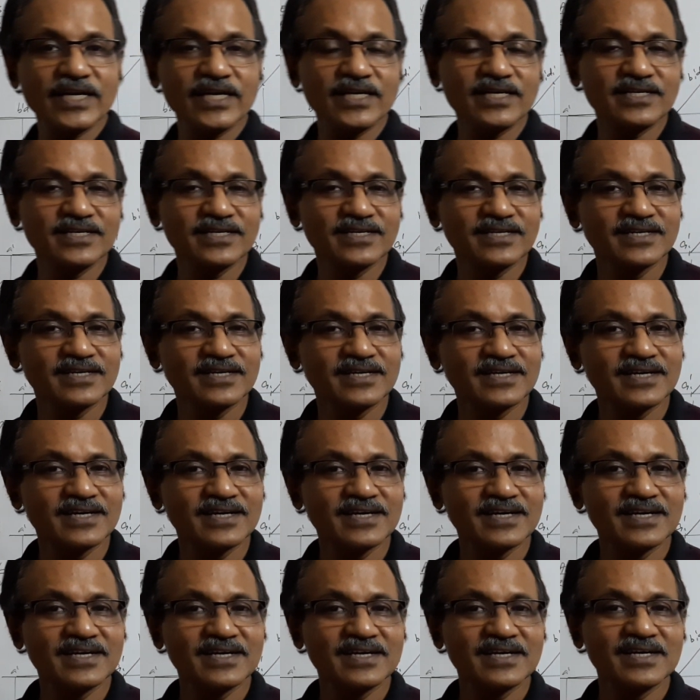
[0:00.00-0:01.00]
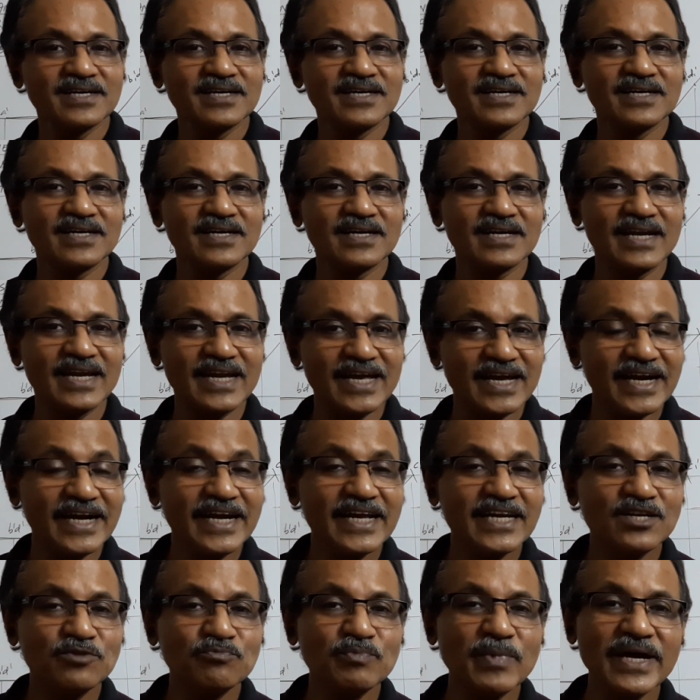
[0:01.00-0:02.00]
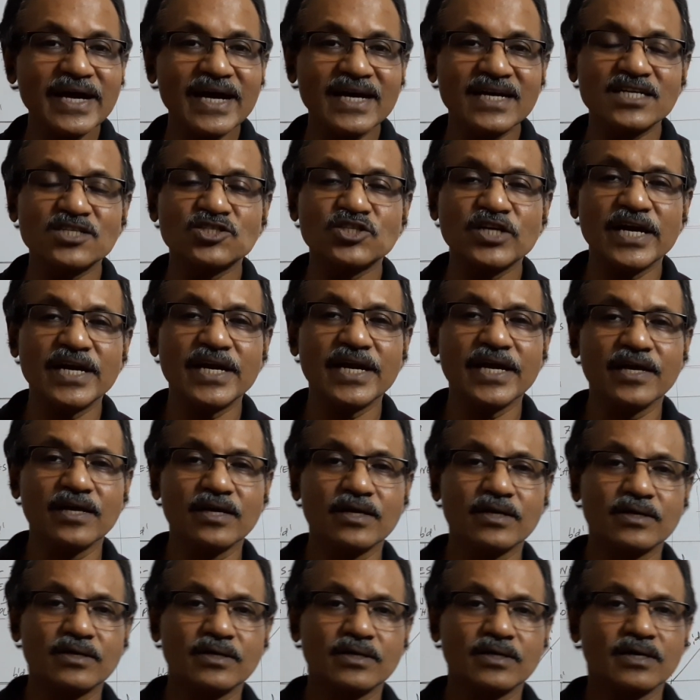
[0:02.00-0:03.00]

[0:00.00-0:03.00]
it, learn it by understanding.